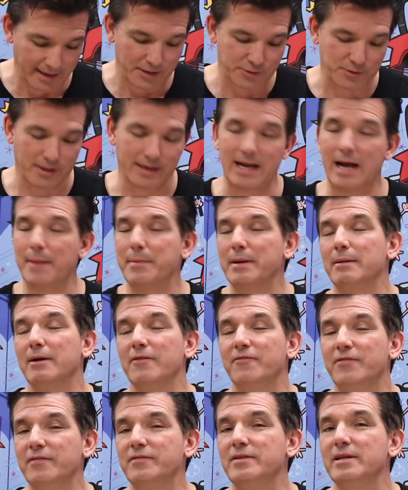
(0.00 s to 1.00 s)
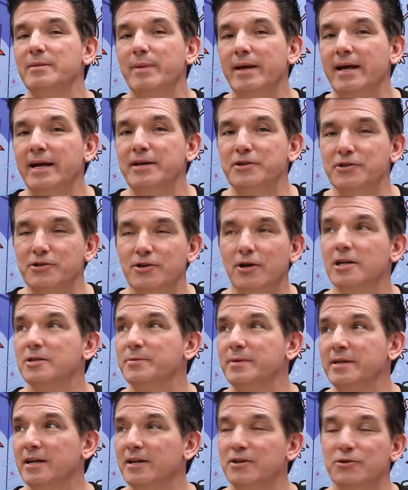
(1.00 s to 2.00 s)
So I copied about 50 pages. It
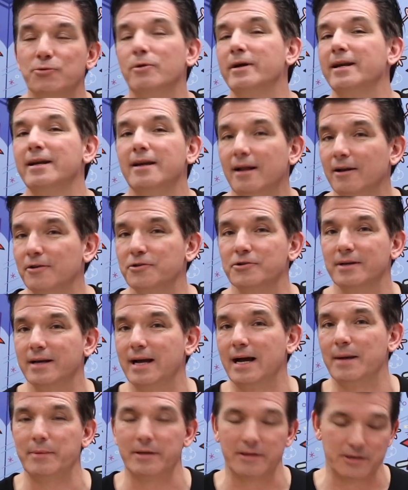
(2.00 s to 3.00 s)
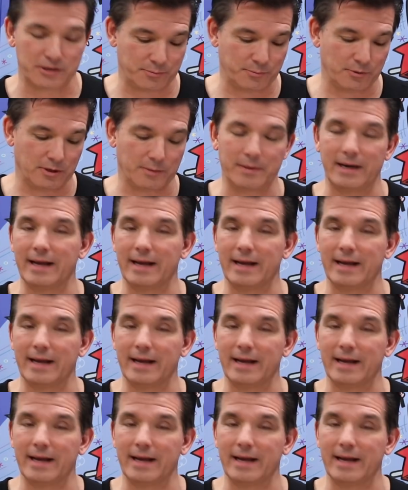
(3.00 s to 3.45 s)
cost me like $20 to copy this book,